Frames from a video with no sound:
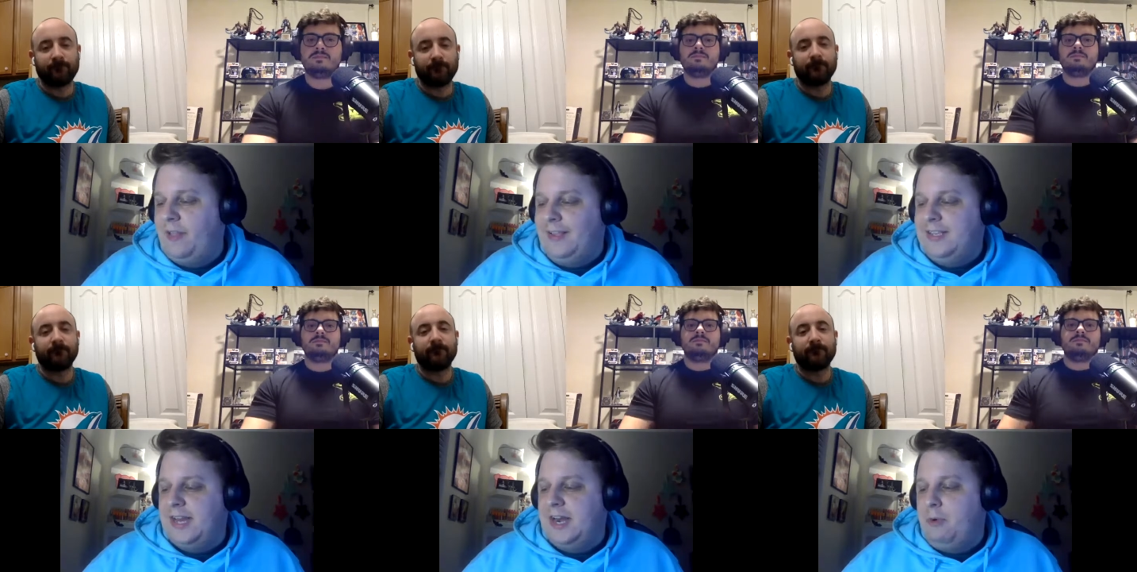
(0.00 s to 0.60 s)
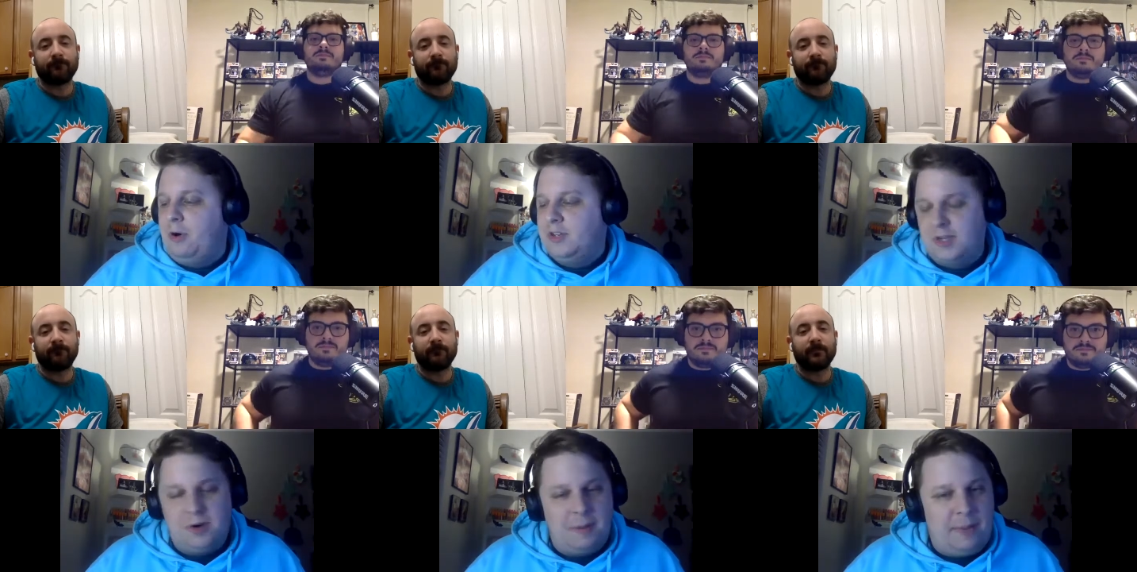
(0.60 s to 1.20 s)
Speaker 1: the list anymore.
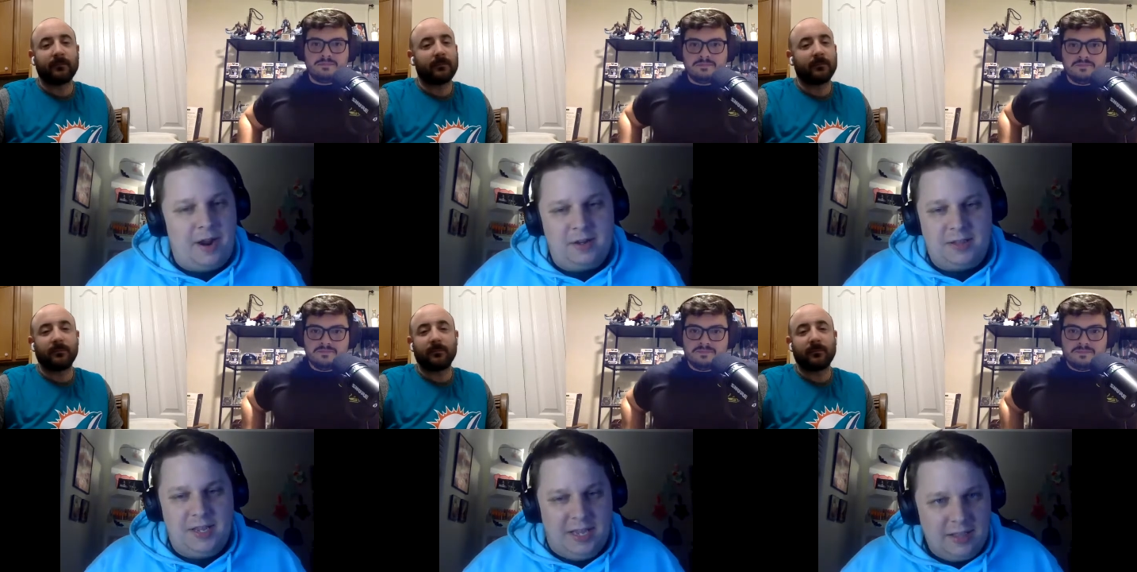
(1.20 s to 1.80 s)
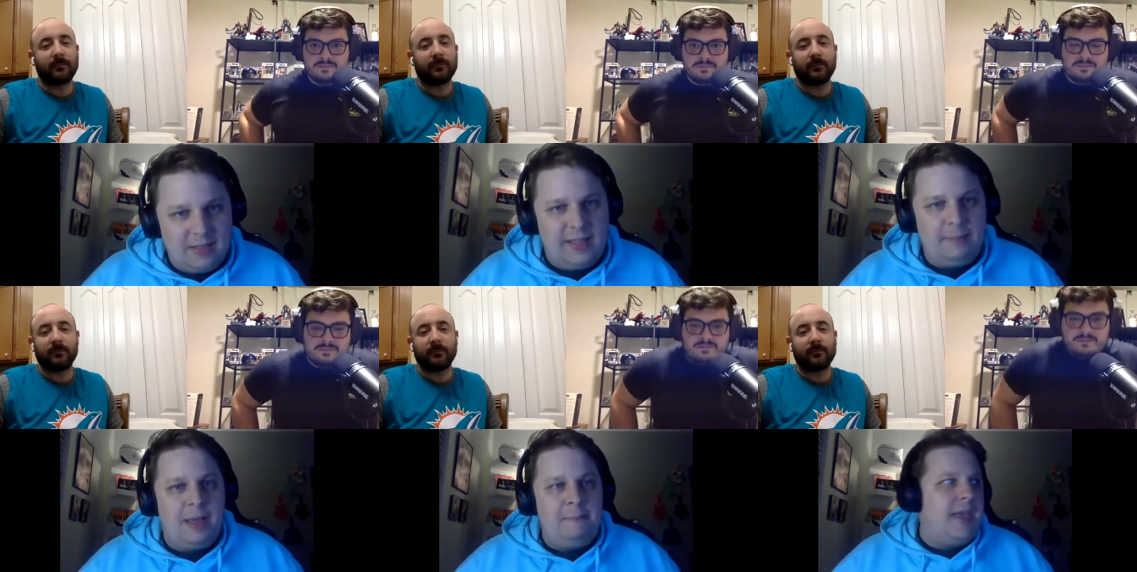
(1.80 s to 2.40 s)
So apparently they
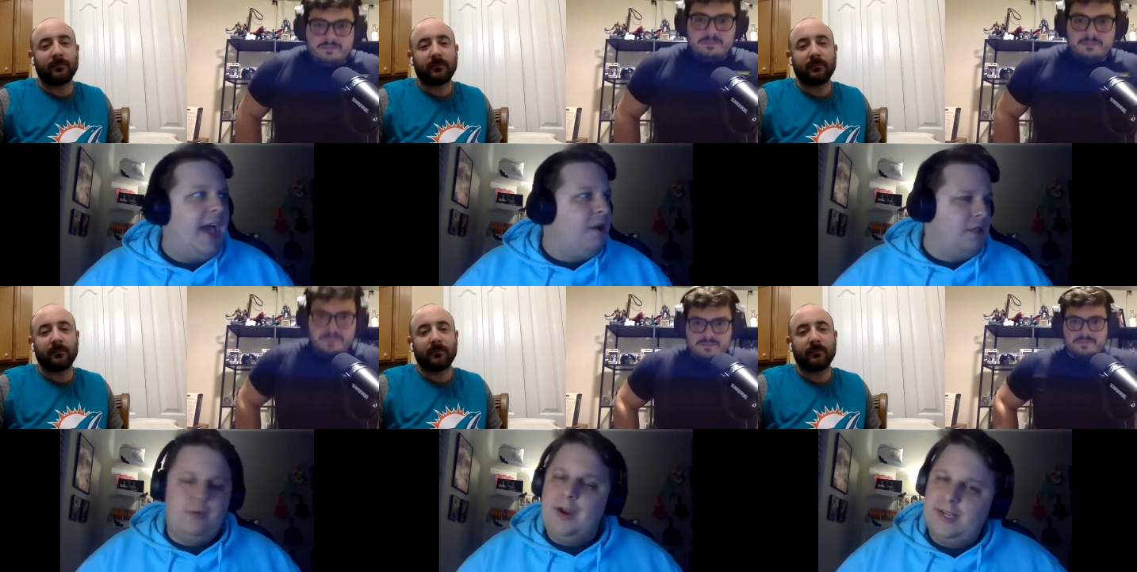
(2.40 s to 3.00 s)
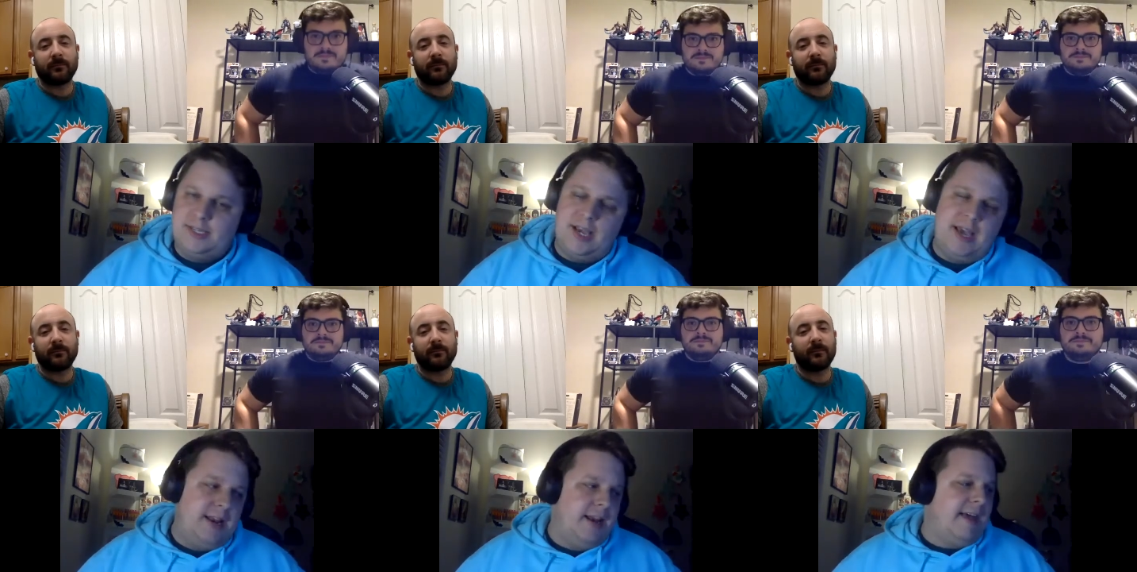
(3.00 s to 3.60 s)
might be out of the race.
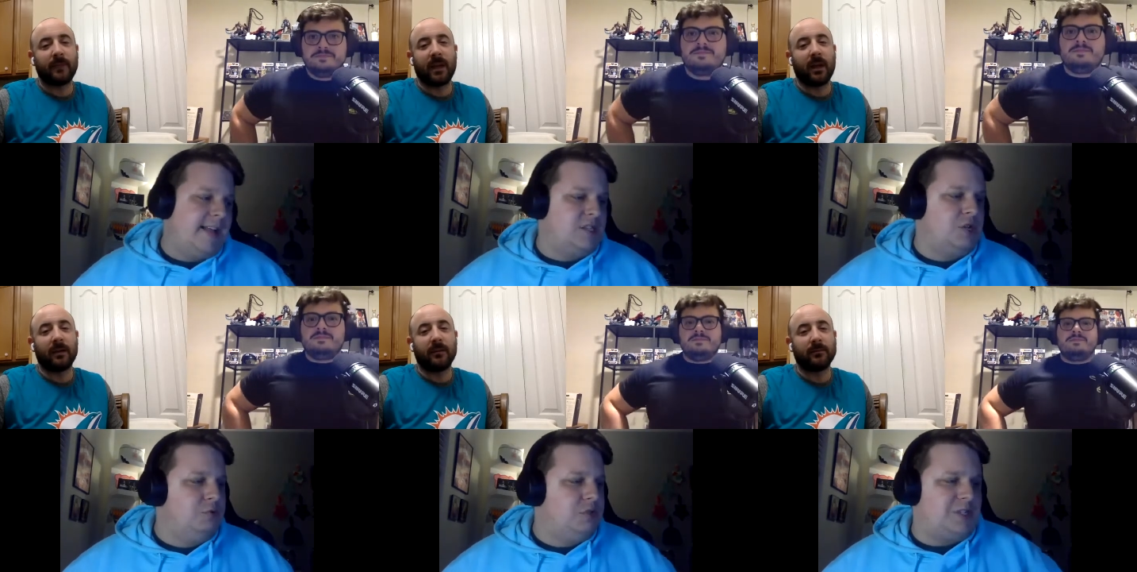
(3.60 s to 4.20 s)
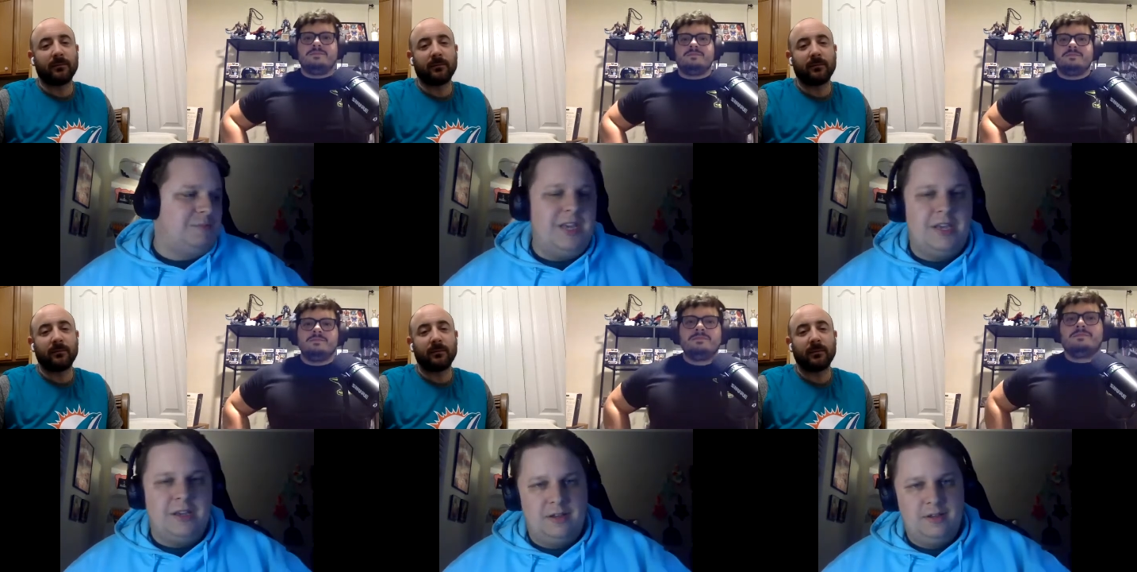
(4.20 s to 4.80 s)
And that's yeah. news to me.
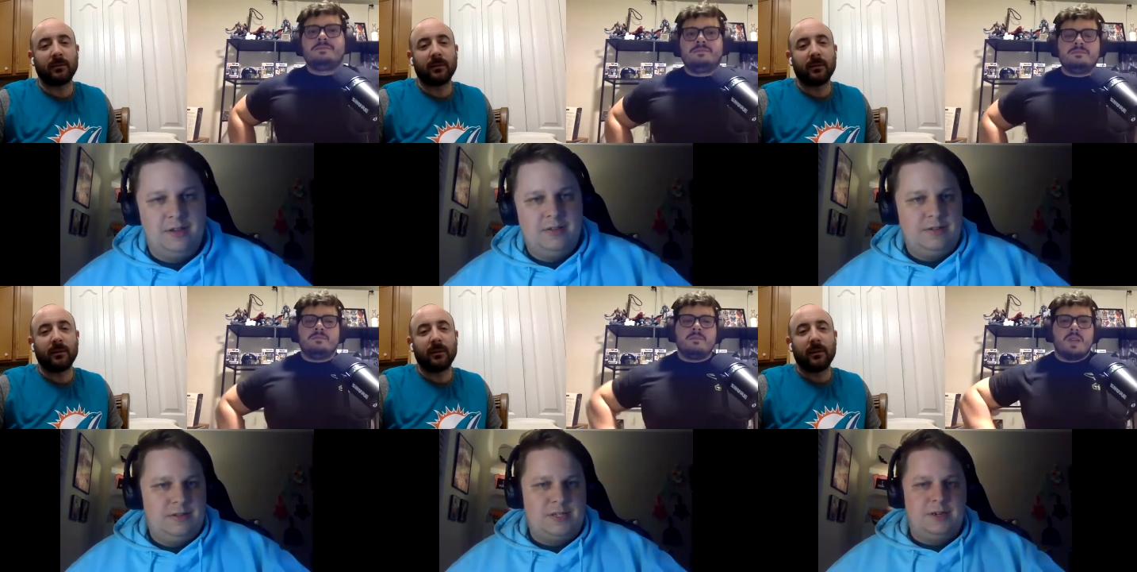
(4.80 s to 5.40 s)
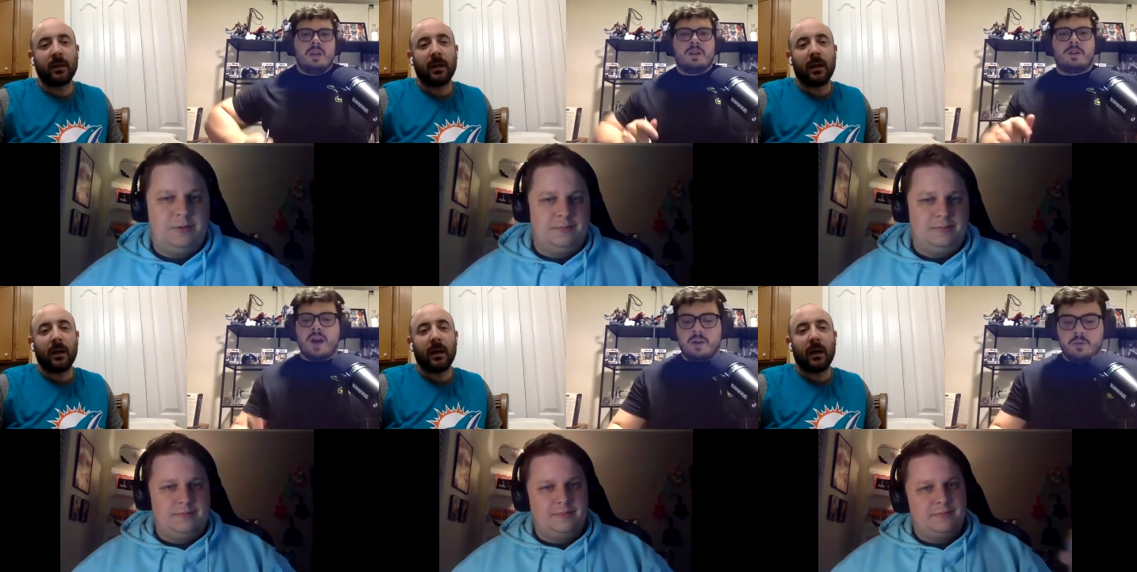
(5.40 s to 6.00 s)
So,
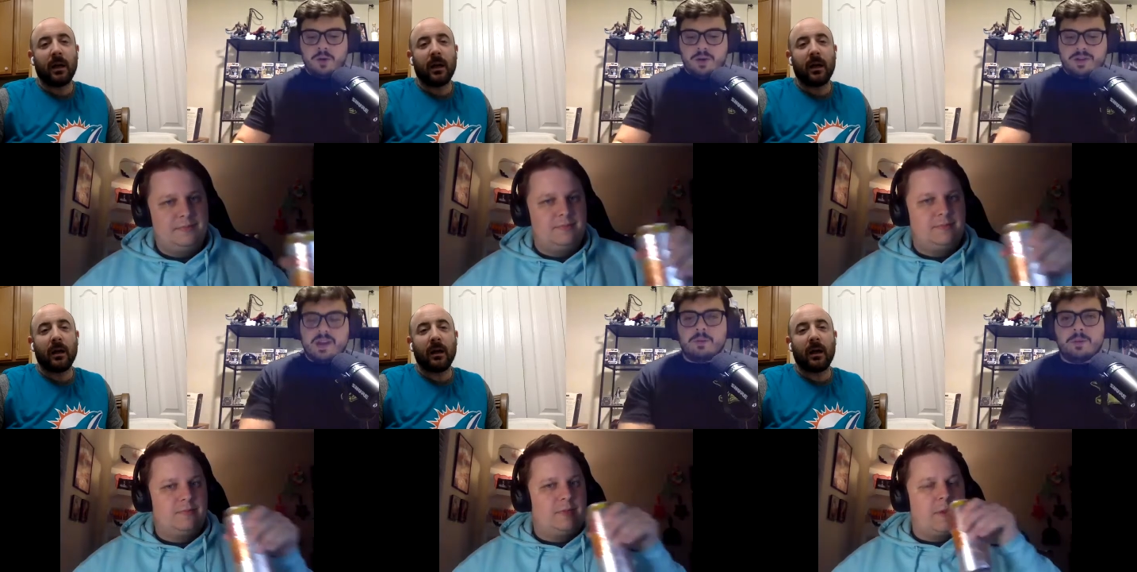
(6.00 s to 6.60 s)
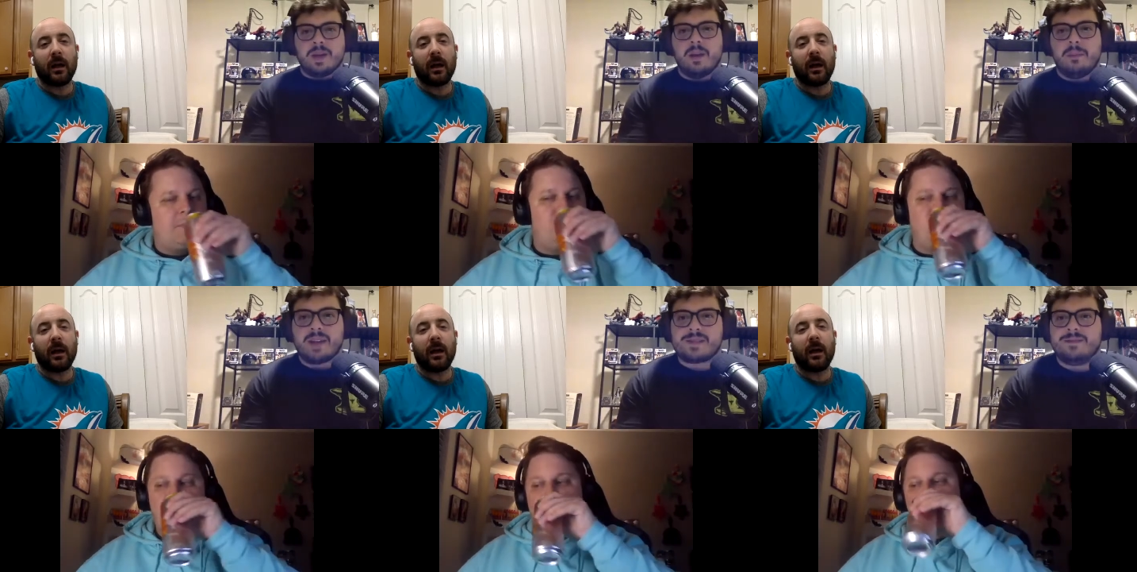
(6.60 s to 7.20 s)
Speaker 2: Craig, who do you think would be a
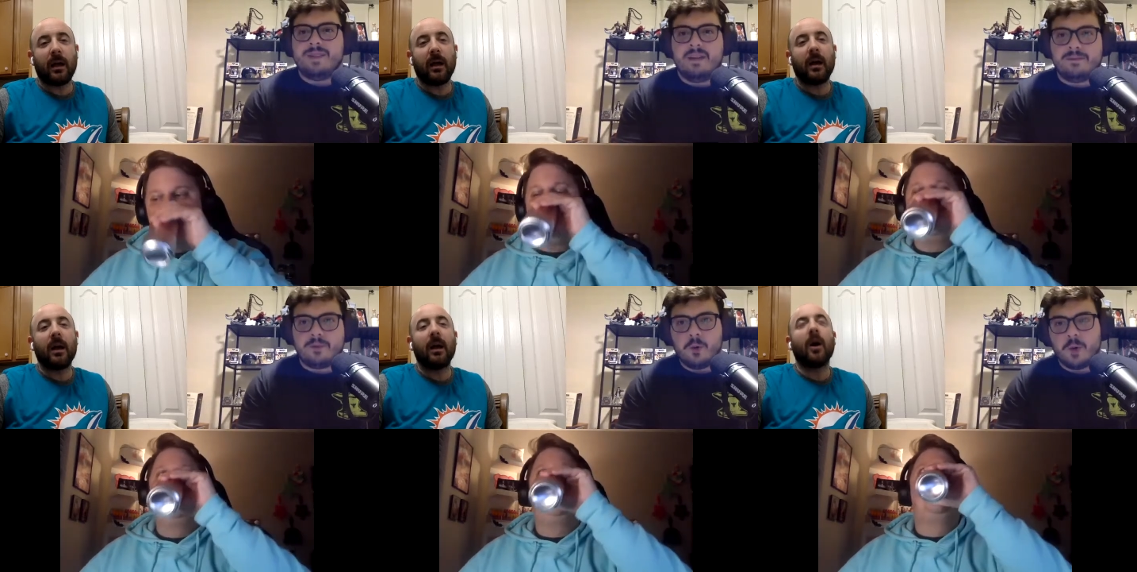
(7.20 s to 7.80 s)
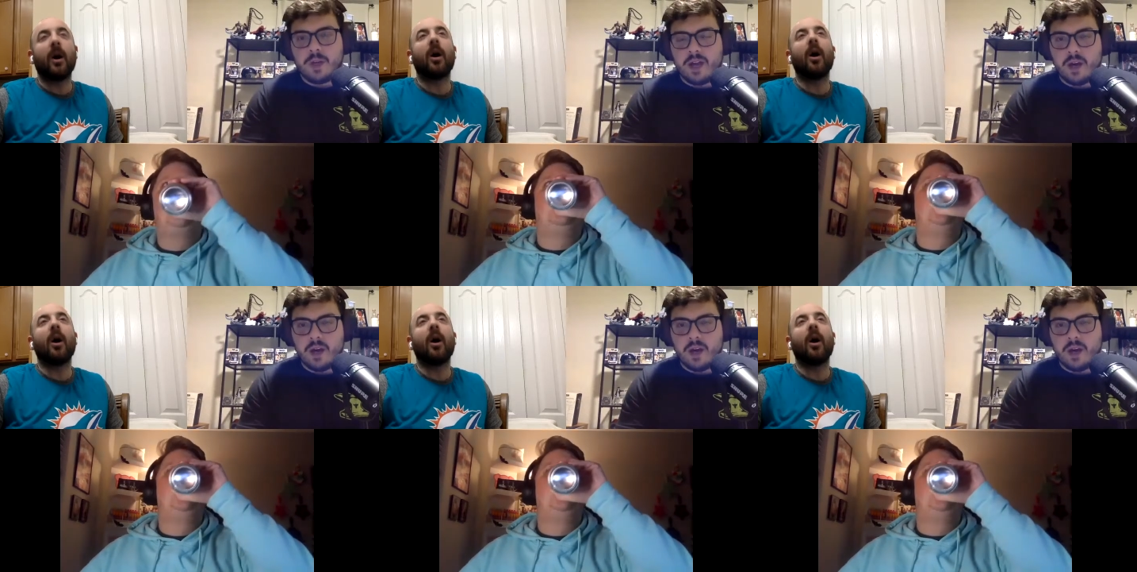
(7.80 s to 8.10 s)
best fit for Julio?